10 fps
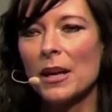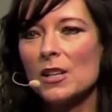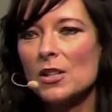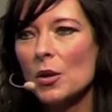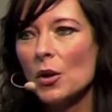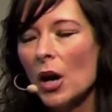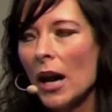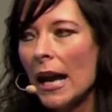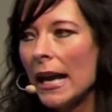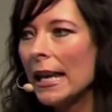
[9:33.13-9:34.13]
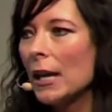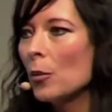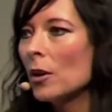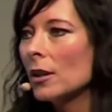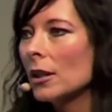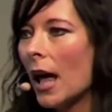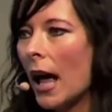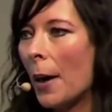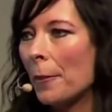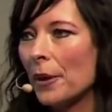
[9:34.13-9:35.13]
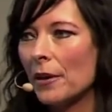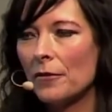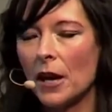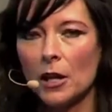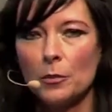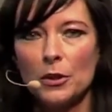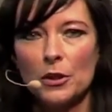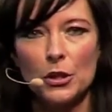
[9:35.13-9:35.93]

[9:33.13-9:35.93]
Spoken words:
And so he will be available